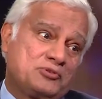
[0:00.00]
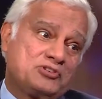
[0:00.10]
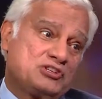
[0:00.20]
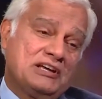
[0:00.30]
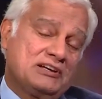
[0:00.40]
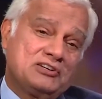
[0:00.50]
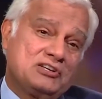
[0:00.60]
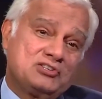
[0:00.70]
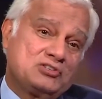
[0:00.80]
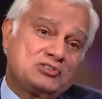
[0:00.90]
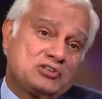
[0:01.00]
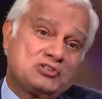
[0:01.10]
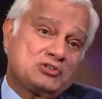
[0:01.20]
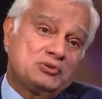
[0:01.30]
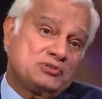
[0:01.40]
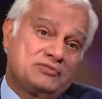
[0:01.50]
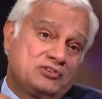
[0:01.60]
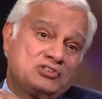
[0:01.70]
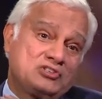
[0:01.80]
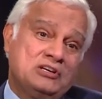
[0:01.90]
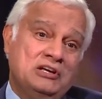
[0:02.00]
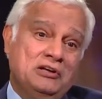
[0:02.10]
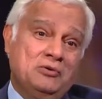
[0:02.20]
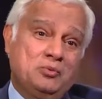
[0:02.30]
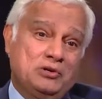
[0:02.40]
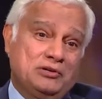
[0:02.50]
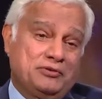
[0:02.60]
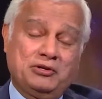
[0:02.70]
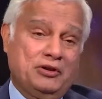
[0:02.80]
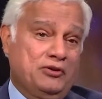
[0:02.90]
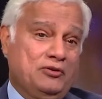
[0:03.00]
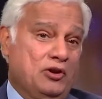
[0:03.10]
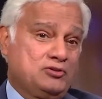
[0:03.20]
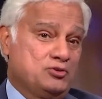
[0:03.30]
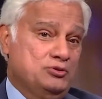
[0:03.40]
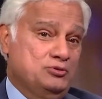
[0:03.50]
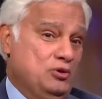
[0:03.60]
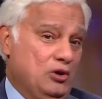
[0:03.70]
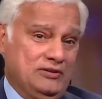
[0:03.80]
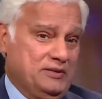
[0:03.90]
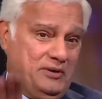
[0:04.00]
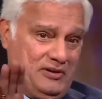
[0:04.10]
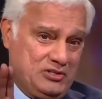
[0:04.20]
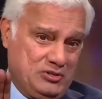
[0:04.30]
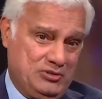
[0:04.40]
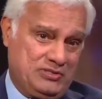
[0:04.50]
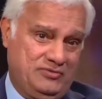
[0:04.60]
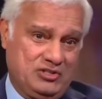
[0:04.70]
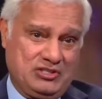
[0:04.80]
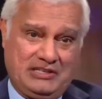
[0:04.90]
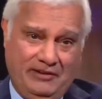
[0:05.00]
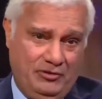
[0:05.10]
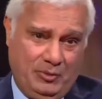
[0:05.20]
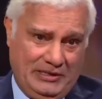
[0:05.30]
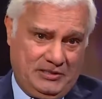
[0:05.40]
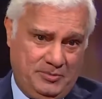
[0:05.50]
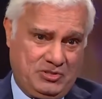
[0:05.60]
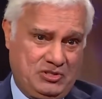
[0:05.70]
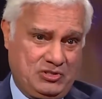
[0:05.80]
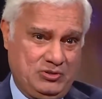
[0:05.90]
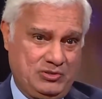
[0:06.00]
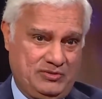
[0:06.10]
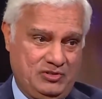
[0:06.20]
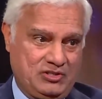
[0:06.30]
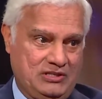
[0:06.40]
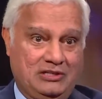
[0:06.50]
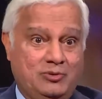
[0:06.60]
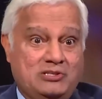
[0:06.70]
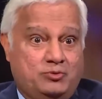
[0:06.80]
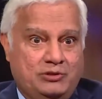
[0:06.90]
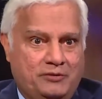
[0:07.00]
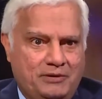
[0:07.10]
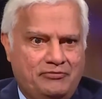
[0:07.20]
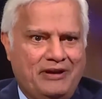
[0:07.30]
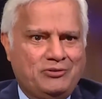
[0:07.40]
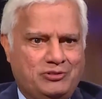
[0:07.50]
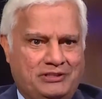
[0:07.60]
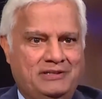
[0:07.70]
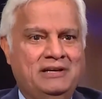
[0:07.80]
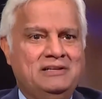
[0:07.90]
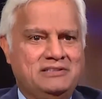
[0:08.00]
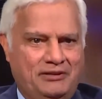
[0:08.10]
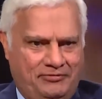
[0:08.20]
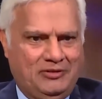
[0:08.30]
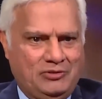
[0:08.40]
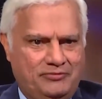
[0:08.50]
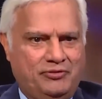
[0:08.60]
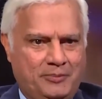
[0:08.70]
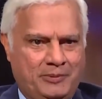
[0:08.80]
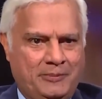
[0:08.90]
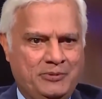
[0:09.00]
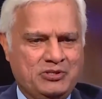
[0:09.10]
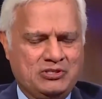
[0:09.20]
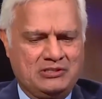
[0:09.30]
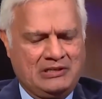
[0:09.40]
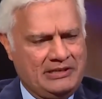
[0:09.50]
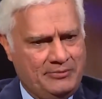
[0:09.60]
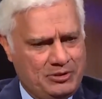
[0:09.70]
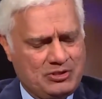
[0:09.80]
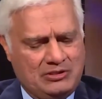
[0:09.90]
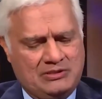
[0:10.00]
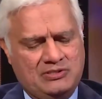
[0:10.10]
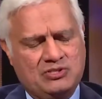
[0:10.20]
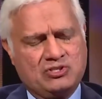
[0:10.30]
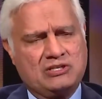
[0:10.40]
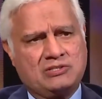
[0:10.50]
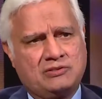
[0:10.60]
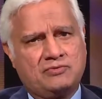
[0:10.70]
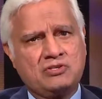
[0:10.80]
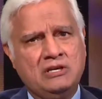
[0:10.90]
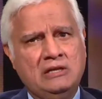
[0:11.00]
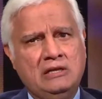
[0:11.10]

Christianity is this exclusivist worldview. No, not true. All of them are exclusivistic. Every one of them is exclusivistic. Otherwise, they wouldn't have been founded. They are founded for a purpose, certainly with certain distinctives.